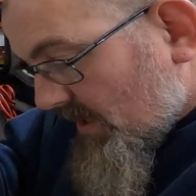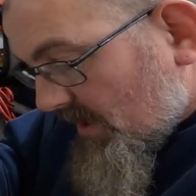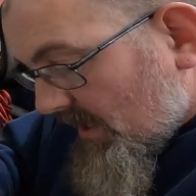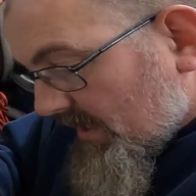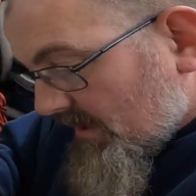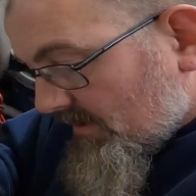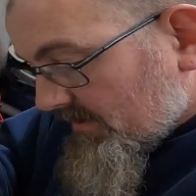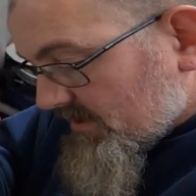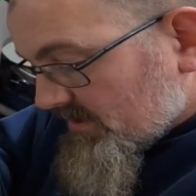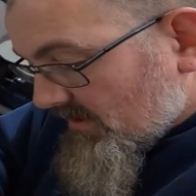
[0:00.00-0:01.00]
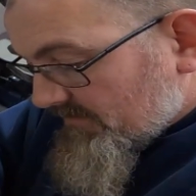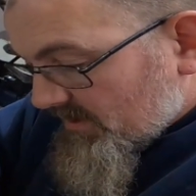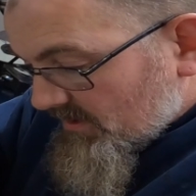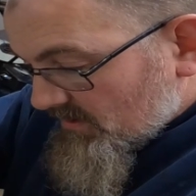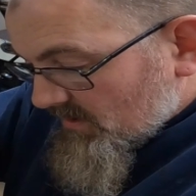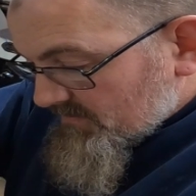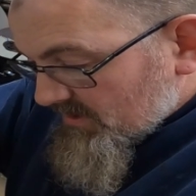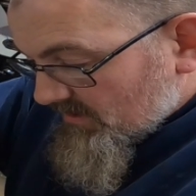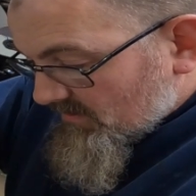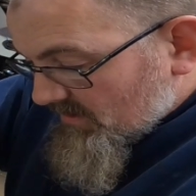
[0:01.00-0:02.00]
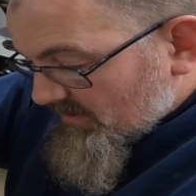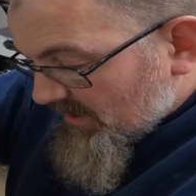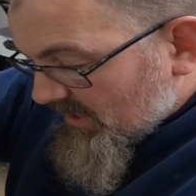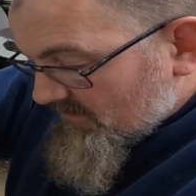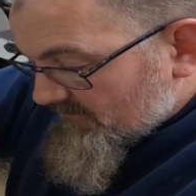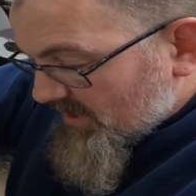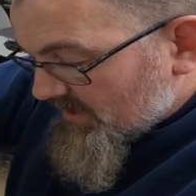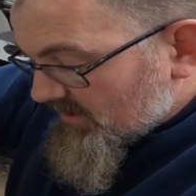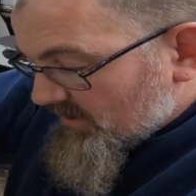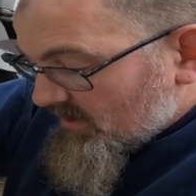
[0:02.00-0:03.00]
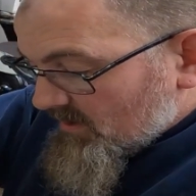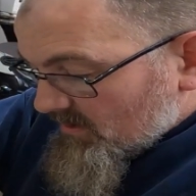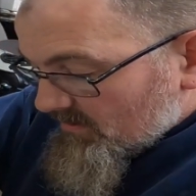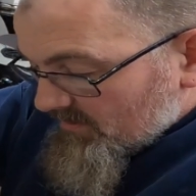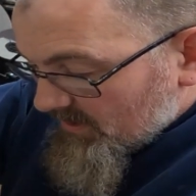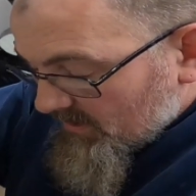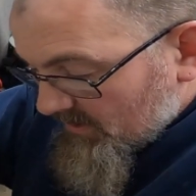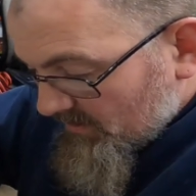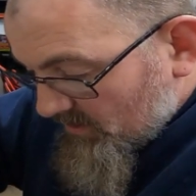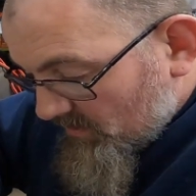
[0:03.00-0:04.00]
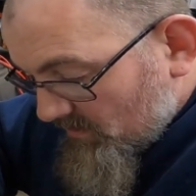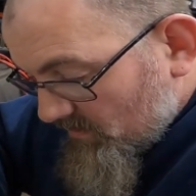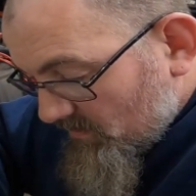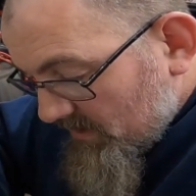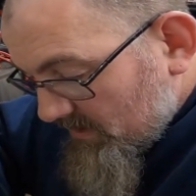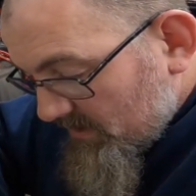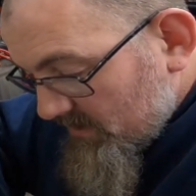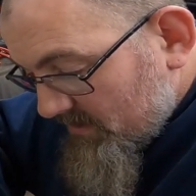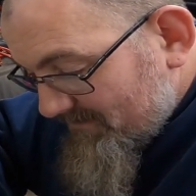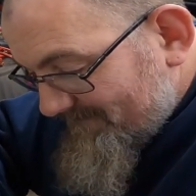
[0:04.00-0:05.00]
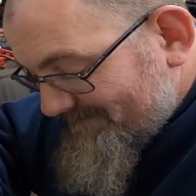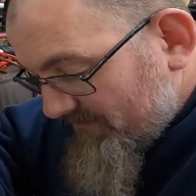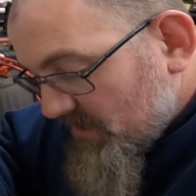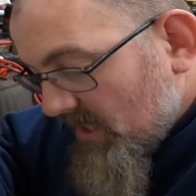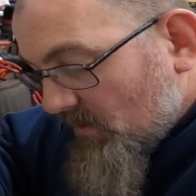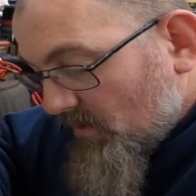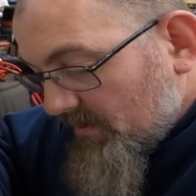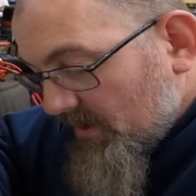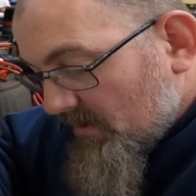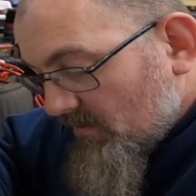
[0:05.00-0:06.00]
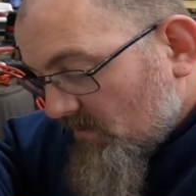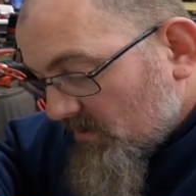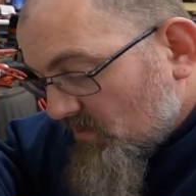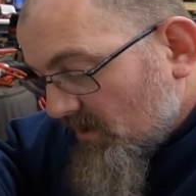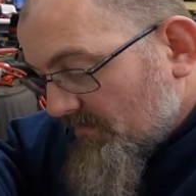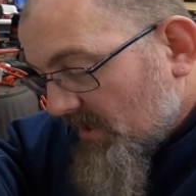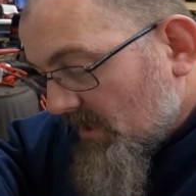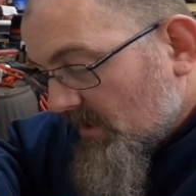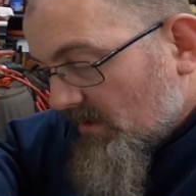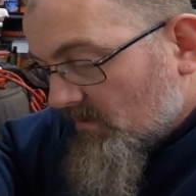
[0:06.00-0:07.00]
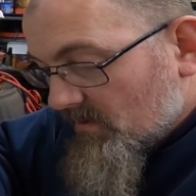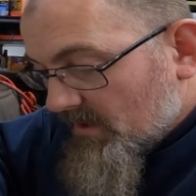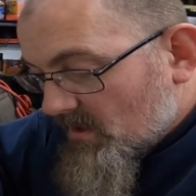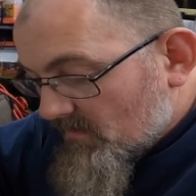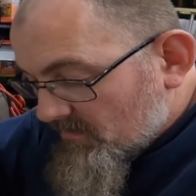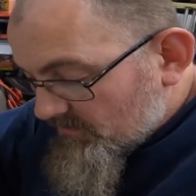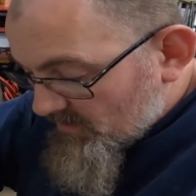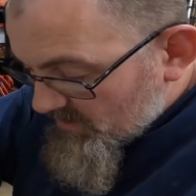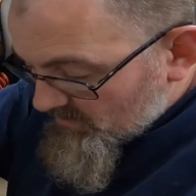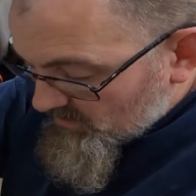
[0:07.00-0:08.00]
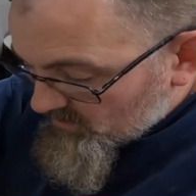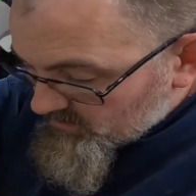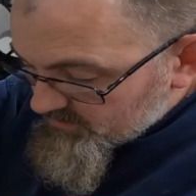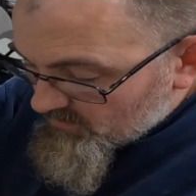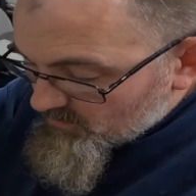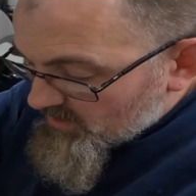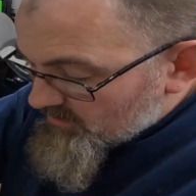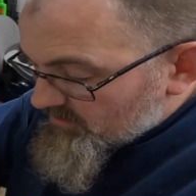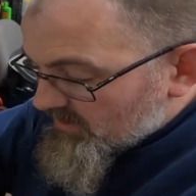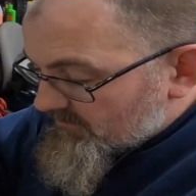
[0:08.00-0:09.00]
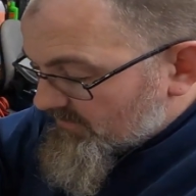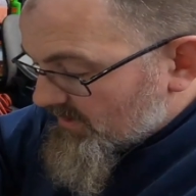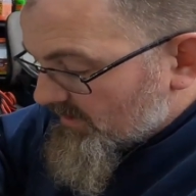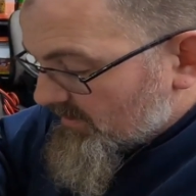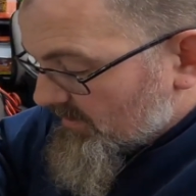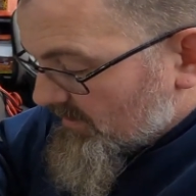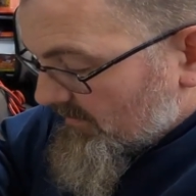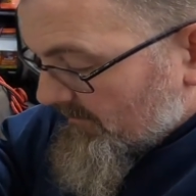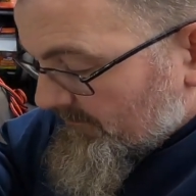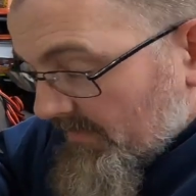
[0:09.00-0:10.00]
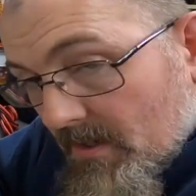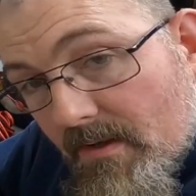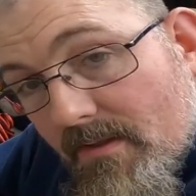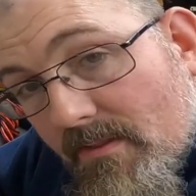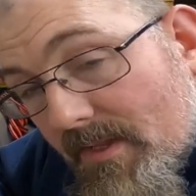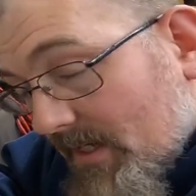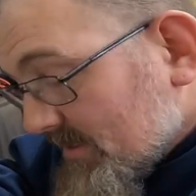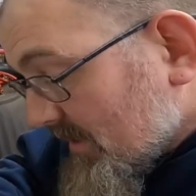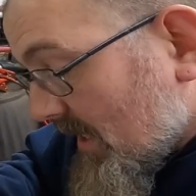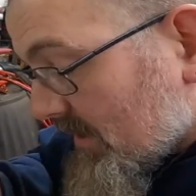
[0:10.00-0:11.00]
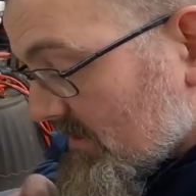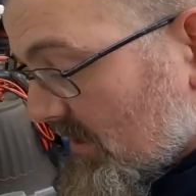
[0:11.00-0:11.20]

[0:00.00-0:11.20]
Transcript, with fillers: and I got all this stuff in here and I'm digging around, I can't find it, then I gotta go and take one of the other ones with me and go to like Harbor Freight or go somewhere and try to find the exact